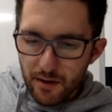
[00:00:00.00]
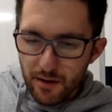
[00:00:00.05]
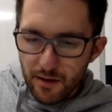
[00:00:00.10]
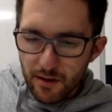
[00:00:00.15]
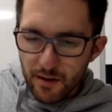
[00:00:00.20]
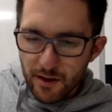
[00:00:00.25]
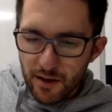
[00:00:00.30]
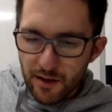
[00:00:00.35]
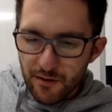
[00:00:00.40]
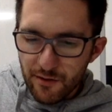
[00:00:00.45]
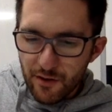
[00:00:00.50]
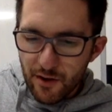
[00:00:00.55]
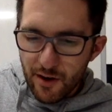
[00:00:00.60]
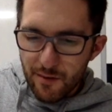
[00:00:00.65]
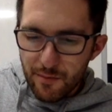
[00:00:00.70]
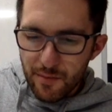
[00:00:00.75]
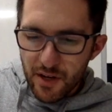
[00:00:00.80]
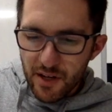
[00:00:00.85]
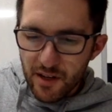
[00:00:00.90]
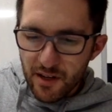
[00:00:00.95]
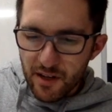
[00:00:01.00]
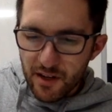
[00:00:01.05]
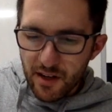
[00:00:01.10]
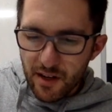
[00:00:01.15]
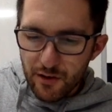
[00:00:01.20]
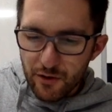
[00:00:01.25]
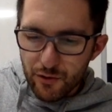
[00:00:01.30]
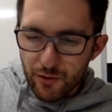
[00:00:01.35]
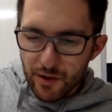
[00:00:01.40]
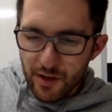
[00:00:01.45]
that if I pick a
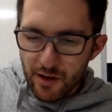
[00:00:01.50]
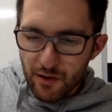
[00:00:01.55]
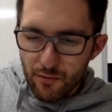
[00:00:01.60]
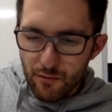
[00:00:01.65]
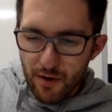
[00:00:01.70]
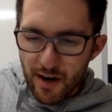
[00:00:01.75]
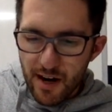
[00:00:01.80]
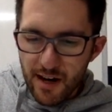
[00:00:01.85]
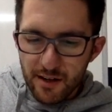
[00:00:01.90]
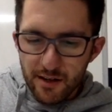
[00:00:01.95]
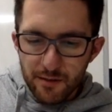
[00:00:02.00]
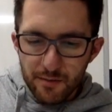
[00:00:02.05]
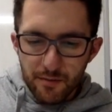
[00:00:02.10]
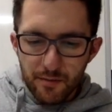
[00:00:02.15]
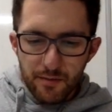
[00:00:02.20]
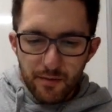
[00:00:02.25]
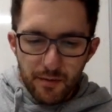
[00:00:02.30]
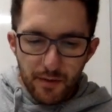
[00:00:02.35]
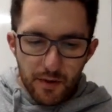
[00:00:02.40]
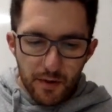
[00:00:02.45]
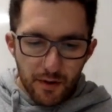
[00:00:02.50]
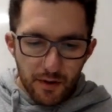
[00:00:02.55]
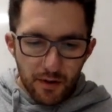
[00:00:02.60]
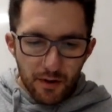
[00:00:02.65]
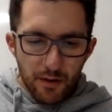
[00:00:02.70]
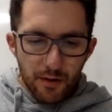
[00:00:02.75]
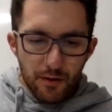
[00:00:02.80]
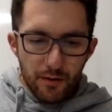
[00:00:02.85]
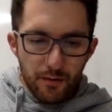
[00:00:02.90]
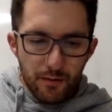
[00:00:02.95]
country at random
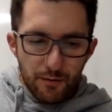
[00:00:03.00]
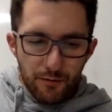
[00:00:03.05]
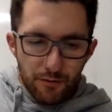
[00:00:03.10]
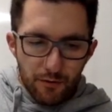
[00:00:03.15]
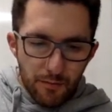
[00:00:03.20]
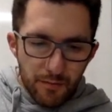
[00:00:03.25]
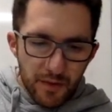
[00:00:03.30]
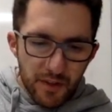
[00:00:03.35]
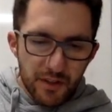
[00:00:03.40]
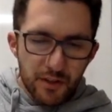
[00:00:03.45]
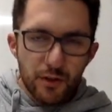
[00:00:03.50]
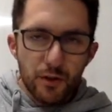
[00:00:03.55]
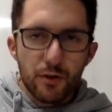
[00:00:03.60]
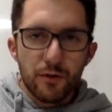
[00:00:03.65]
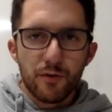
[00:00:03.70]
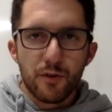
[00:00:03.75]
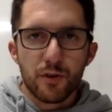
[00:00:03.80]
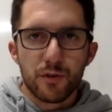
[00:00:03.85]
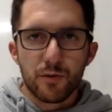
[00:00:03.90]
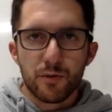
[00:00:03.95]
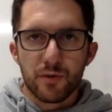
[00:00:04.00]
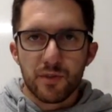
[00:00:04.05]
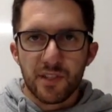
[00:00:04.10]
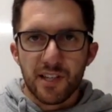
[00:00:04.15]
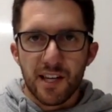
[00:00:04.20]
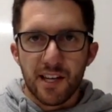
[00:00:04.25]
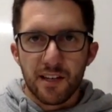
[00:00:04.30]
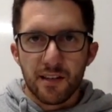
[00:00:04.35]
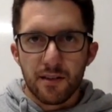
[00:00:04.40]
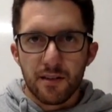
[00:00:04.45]
from this universal
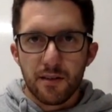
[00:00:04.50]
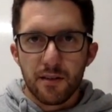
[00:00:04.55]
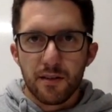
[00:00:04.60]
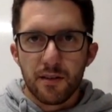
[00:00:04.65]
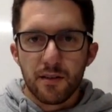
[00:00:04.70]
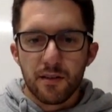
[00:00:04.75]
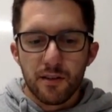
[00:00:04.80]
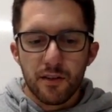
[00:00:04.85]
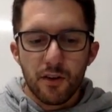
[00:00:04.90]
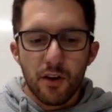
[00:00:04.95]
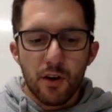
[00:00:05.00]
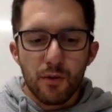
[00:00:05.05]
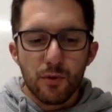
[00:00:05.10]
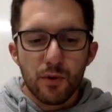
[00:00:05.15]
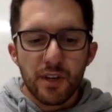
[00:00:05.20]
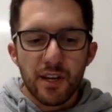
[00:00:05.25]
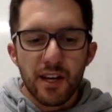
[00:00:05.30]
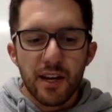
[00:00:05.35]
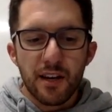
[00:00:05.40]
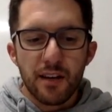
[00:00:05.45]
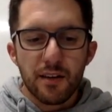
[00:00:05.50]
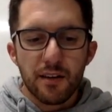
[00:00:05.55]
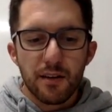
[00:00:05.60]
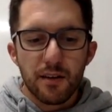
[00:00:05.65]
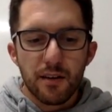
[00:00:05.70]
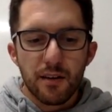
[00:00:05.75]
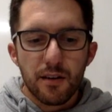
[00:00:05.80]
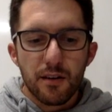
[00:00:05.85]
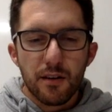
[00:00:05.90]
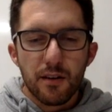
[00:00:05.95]
set, that I will get
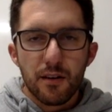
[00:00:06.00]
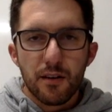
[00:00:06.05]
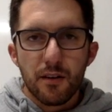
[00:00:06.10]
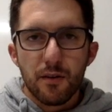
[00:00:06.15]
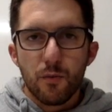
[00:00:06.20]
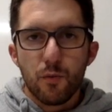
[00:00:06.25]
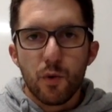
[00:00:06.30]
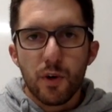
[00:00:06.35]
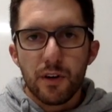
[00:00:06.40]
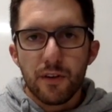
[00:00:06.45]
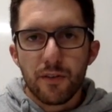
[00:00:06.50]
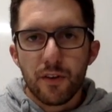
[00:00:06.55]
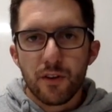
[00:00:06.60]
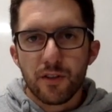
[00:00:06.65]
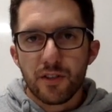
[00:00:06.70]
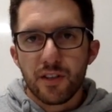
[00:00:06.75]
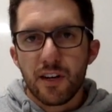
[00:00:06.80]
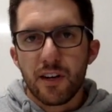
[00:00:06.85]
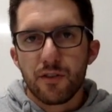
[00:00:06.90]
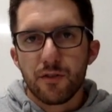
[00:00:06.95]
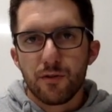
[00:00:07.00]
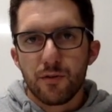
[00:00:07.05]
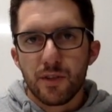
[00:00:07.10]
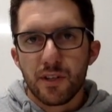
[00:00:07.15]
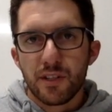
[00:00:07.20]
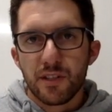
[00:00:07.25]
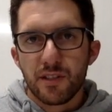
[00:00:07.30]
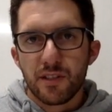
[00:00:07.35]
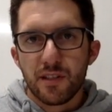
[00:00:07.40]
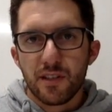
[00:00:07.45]
one of those
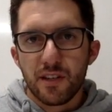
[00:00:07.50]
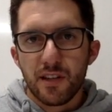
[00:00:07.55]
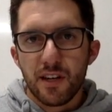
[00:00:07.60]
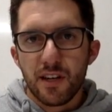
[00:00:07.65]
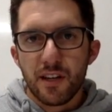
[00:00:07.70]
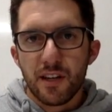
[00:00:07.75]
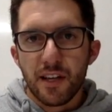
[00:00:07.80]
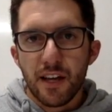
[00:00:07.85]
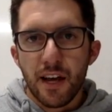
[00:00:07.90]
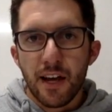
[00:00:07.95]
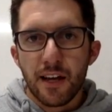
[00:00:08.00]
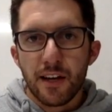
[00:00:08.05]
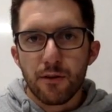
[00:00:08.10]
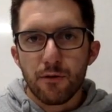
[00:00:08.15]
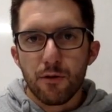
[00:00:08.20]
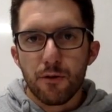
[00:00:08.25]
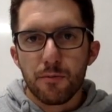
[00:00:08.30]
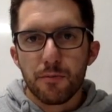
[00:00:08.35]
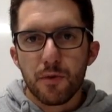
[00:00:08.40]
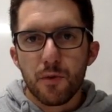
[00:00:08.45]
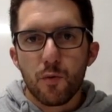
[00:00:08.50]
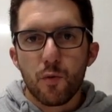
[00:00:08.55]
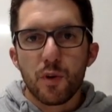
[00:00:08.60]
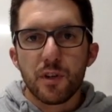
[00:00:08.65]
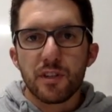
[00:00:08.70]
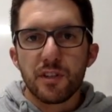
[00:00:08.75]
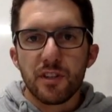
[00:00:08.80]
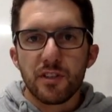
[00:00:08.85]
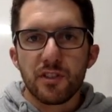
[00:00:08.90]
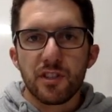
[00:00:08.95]
countries in the A group?
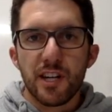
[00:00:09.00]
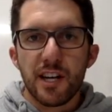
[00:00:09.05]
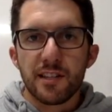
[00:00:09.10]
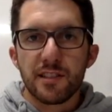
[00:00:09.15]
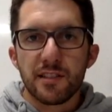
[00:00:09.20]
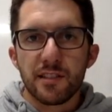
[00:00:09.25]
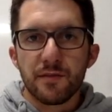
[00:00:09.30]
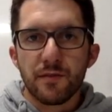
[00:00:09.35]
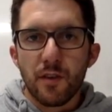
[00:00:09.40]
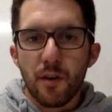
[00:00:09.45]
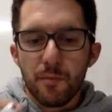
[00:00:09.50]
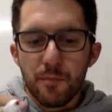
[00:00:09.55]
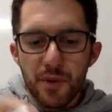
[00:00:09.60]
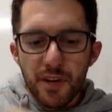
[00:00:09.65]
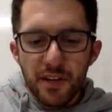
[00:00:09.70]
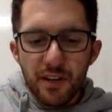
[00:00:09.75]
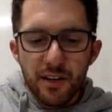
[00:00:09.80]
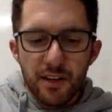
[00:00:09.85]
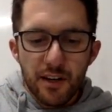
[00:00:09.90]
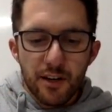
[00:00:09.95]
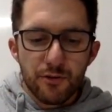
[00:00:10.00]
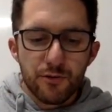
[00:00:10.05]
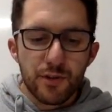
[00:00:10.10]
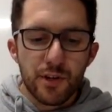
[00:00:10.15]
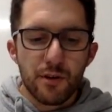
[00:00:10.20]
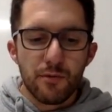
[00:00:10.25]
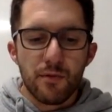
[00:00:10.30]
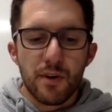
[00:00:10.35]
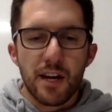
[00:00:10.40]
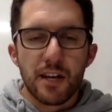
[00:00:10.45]
What's the chances if I pick a country
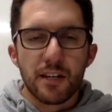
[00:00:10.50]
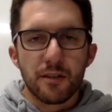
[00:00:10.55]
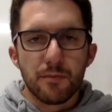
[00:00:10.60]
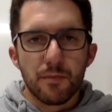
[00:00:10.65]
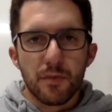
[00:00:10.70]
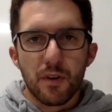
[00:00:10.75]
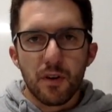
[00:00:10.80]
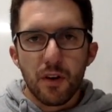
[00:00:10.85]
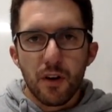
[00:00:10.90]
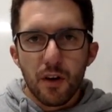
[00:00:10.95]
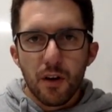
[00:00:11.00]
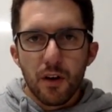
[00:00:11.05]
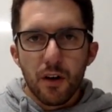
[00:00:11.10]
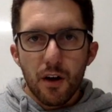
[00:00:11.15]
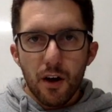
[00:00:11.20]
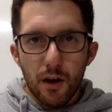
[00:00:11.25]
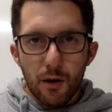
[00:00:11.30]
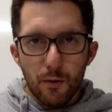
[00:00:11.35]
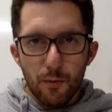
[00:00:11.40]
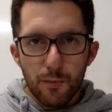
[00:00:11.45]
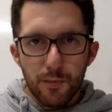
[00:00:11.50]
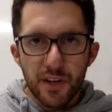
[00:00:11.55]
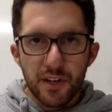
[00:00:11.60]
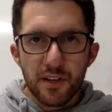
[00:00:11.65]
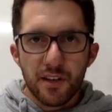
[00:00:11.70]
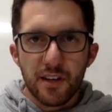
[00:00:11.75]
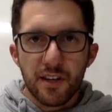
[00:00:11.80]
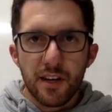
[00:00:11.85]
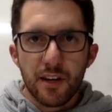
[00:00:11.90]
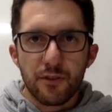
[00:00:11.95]
at random, I'll pick
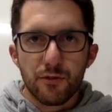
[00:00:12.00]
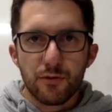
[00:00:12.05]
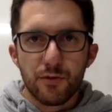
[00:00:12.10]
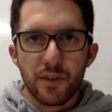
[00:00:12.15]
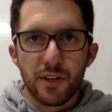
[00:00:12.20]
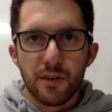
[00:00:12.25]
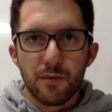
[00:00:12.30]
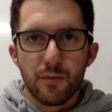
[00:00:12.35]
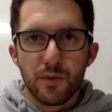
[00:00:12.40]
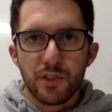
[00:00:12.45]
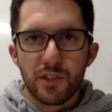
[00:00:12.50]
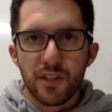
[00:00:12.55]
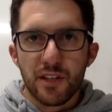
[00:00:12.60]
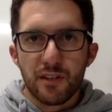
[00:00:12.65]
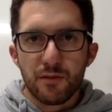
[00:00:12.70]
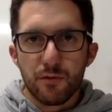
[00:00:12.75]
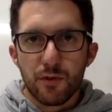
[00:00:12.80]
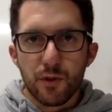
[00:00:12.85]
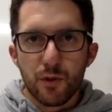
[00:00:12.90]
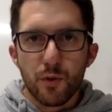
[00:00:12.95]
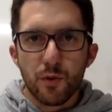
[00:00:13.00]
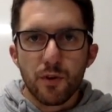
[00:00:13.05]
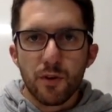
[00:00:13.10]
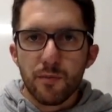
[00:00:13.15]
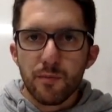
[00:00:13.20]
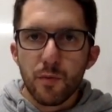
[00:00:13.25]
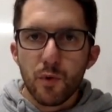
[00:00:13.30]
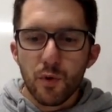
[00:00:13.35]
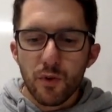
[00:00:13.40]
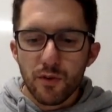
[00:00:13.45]
a country which has
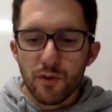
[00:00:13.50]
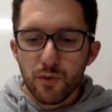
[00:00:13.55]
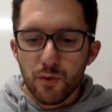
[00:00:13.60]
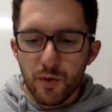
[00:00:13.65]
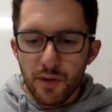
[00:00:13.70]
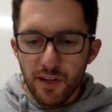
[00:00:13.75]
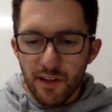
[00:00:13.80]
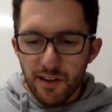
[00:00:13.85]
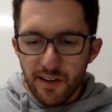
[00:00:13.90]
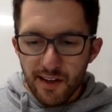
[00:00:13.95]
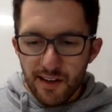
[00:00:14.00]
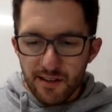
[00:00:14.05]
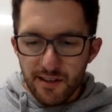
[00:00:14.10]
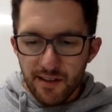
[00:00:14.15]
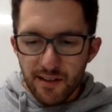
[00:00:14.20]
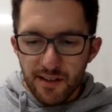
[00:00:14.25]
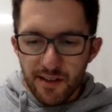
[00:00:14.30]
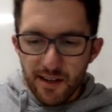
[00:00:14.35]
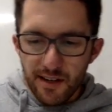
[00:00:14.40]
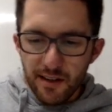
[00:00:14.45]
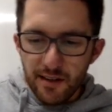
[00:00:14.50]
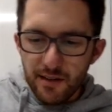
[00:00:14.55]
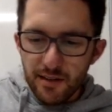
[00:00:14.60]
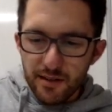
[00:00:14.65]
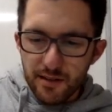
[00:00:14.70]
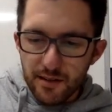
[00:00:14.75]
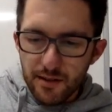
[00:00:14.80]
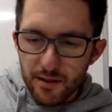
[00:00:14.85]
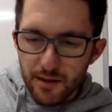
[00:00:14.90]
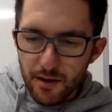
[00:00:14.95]
recorded more than 20,000
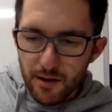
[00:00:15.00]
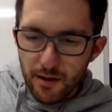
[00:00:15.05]
deaths?